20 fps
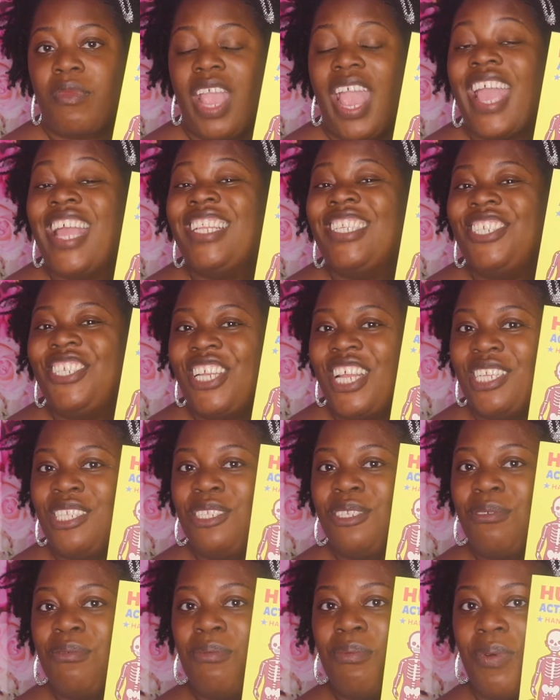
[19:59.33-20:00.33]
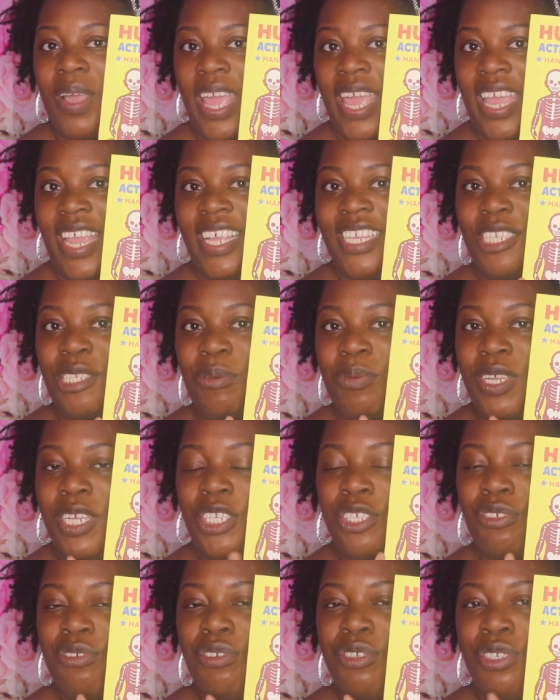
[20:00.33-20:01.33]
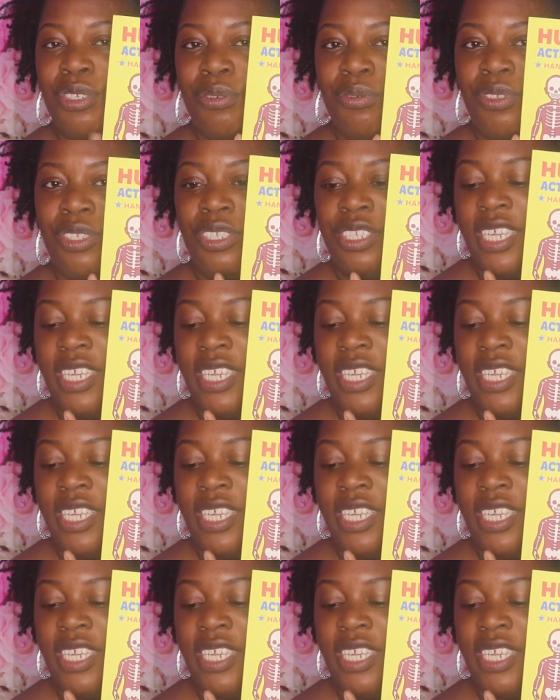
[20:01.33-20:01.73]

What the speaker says: and gentle way to introduce the